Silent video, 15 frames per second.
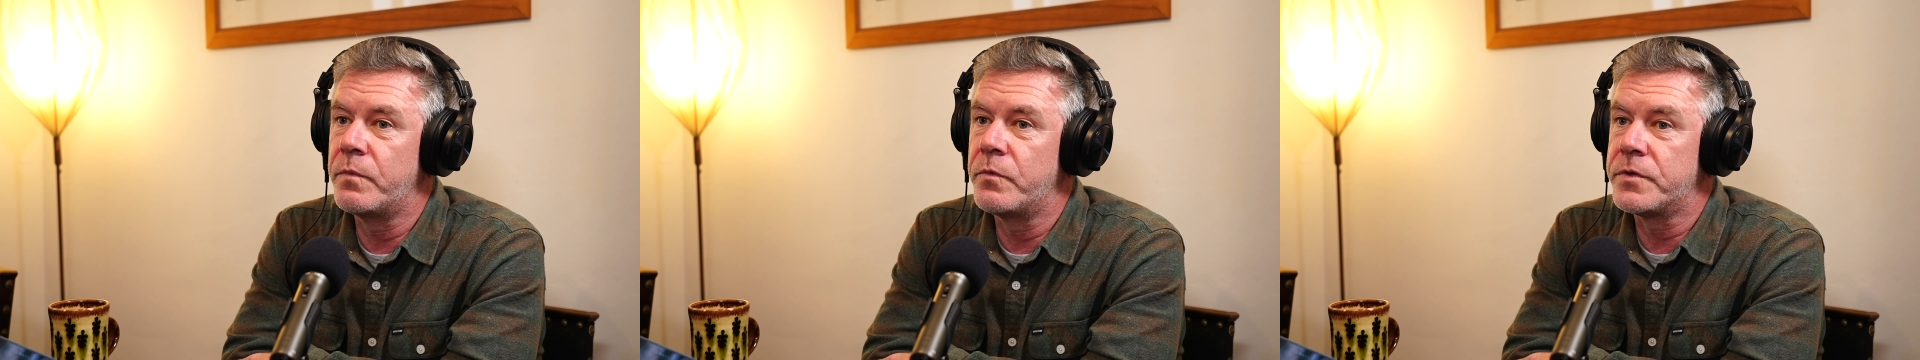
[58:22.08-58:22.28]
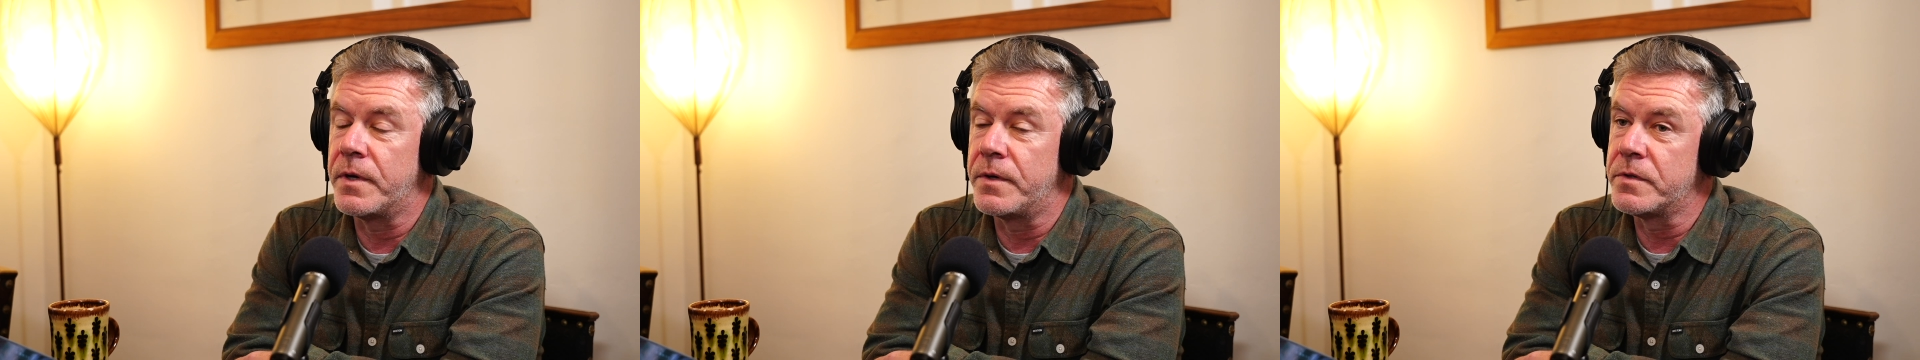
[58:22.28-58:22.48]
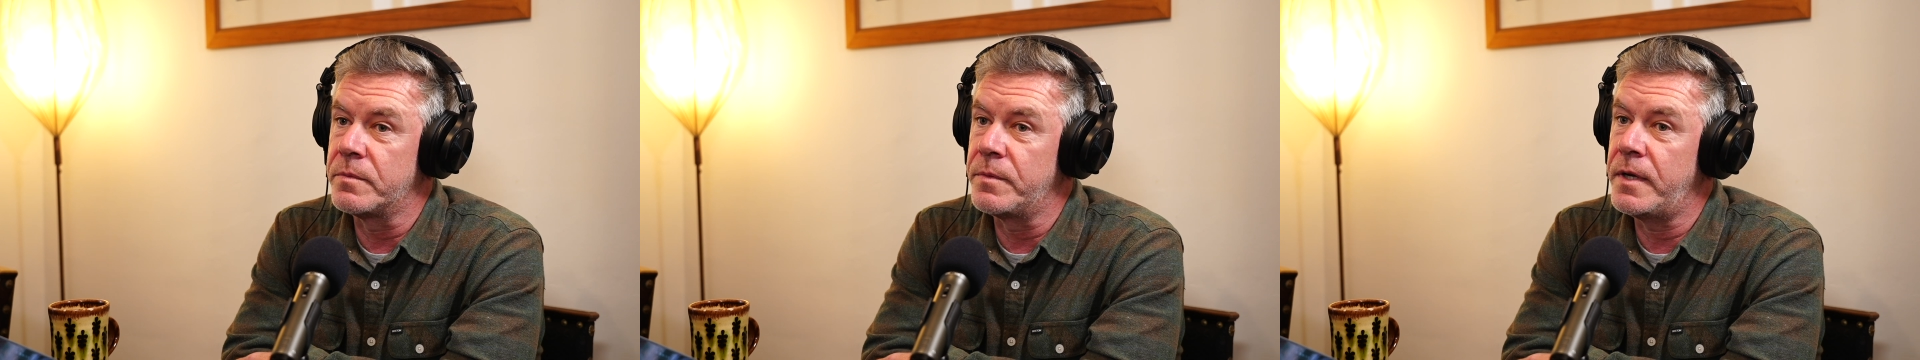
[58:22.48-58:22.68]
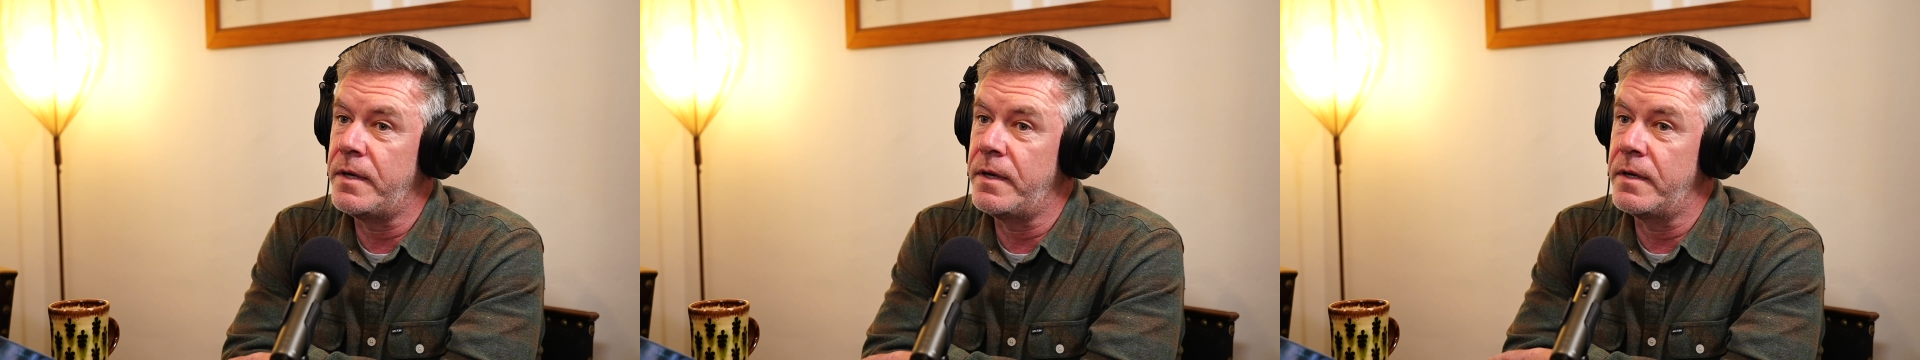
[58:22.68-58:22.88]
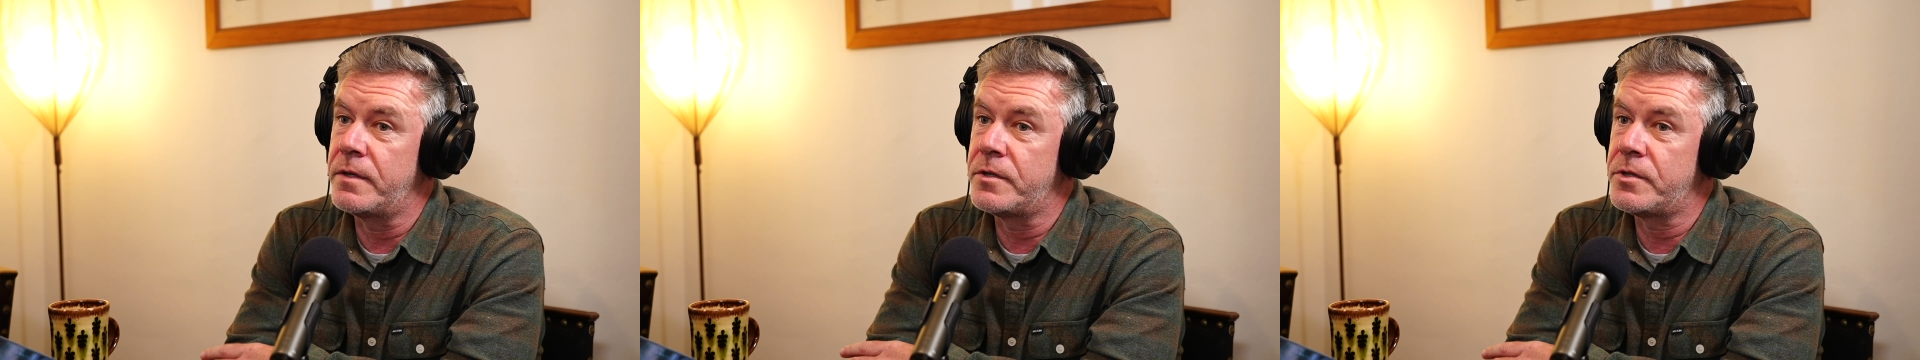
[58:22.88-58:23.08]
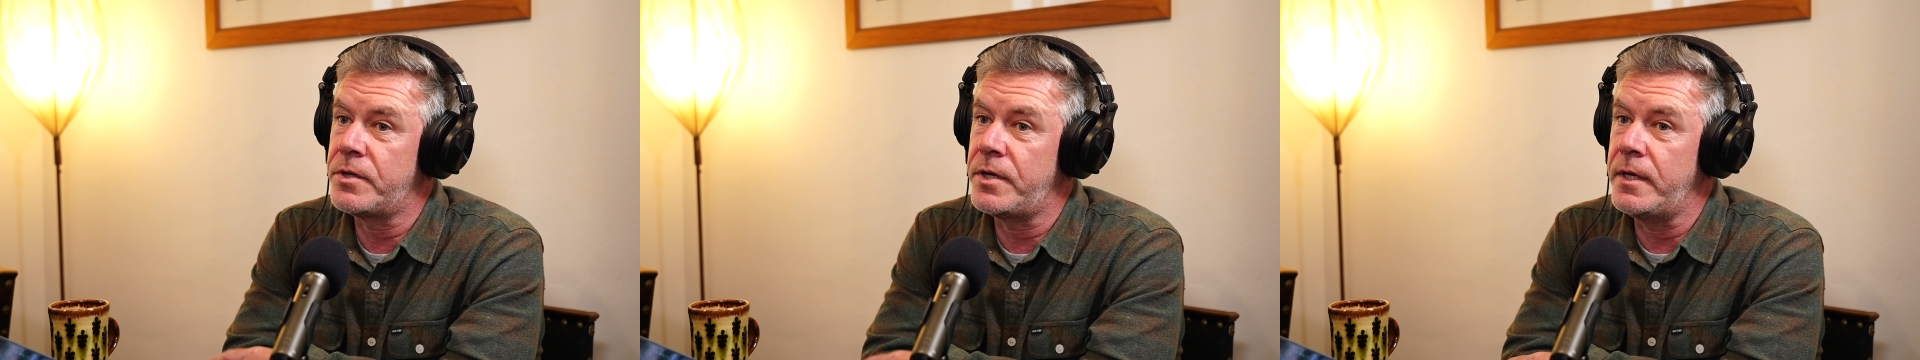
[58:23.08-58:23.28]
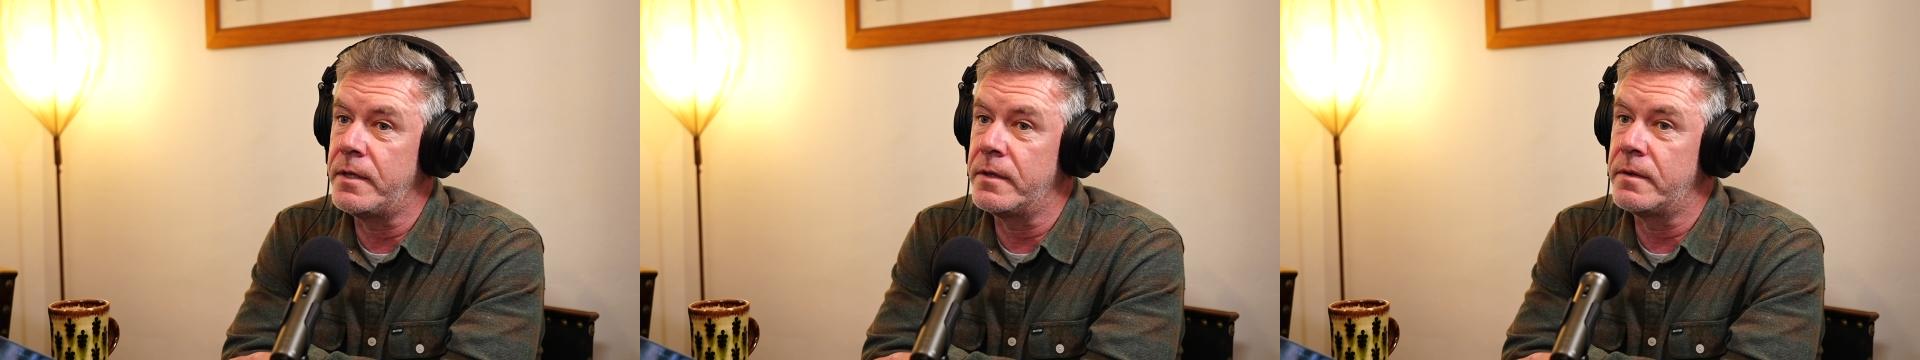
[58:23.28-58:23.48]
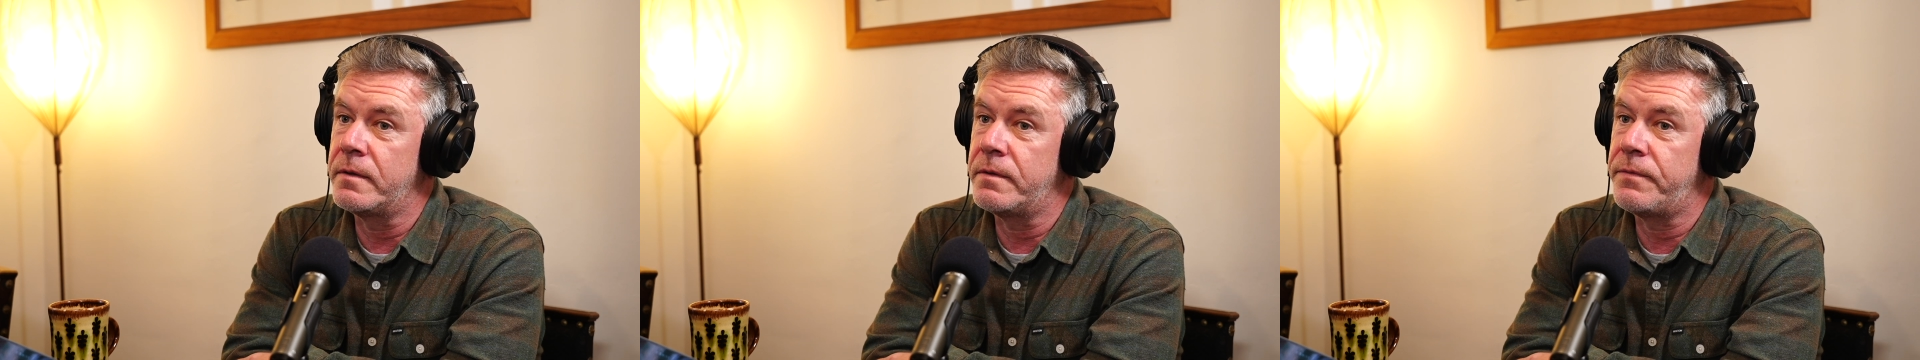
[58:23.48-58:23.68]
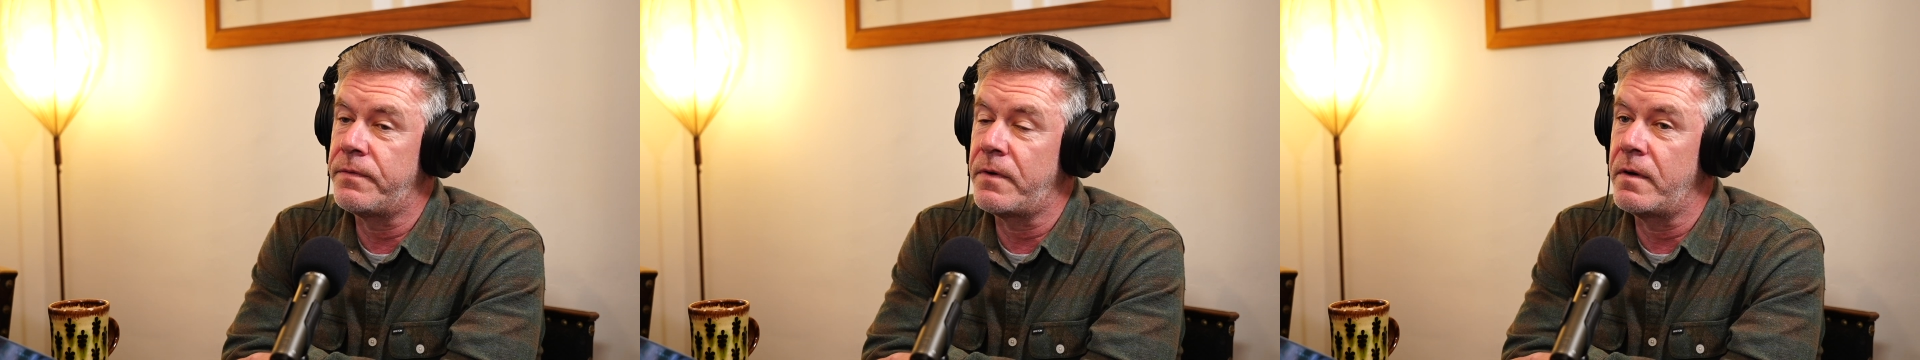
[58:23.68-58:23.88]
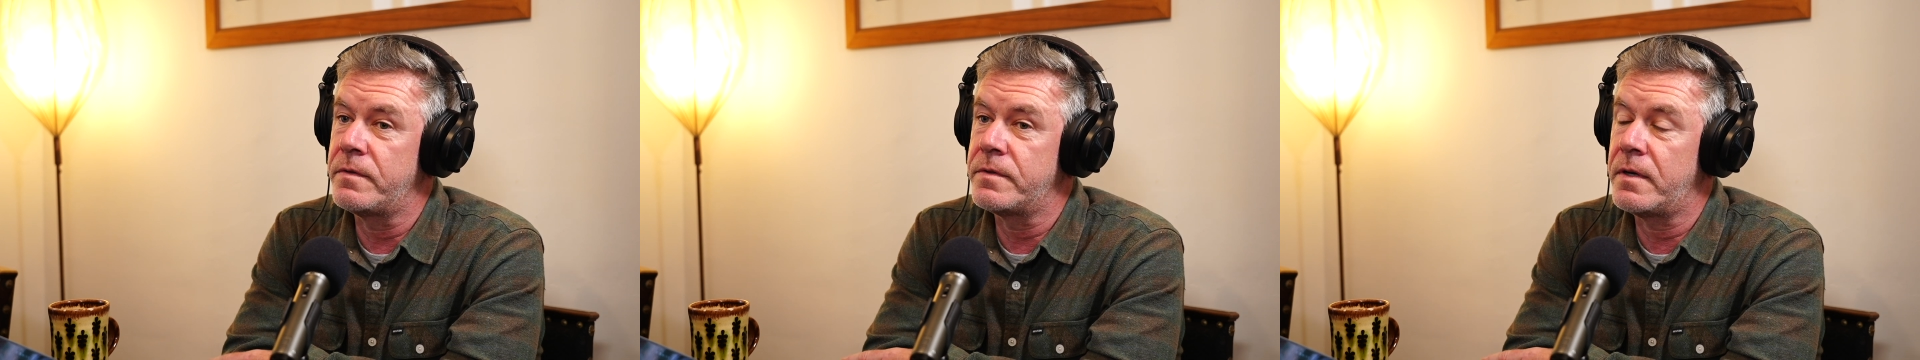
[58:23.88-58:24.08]
Social media, Cheadle
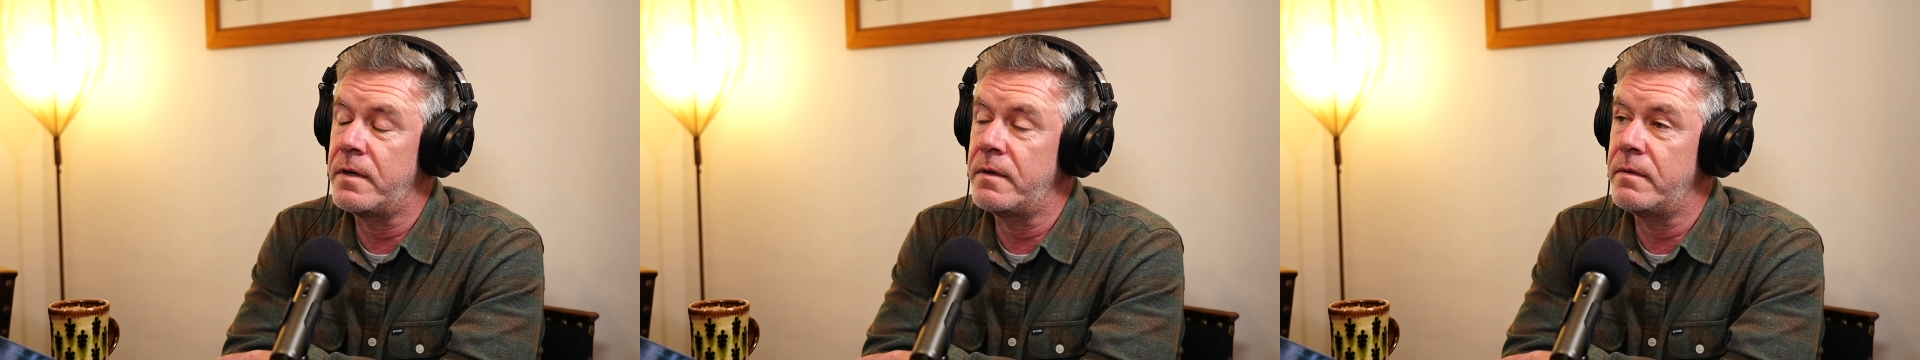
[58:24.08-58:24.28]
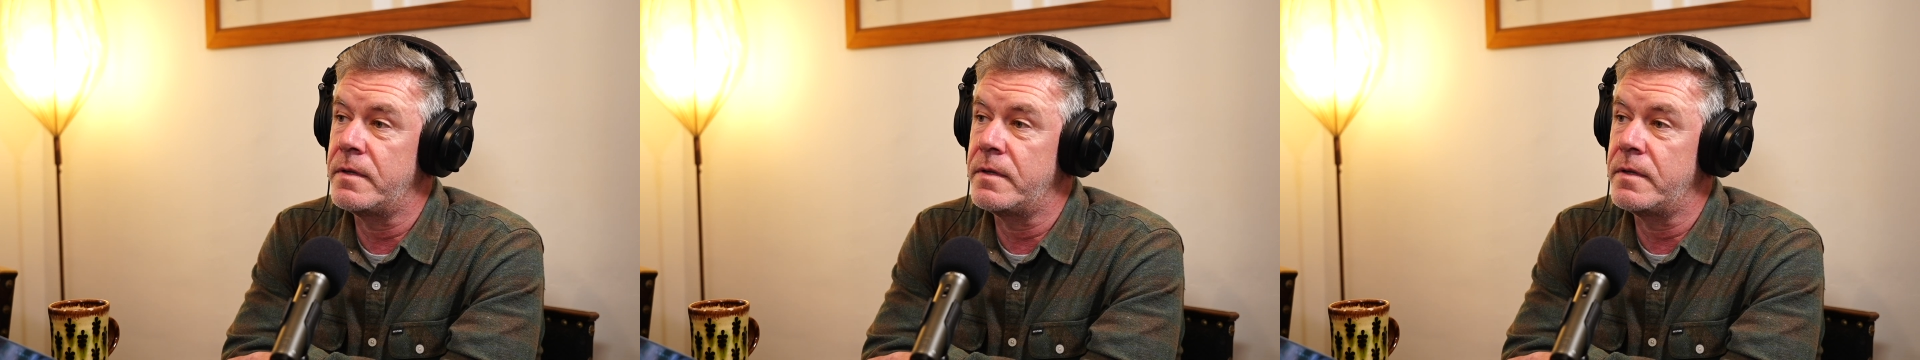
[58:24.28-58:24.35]
Photo,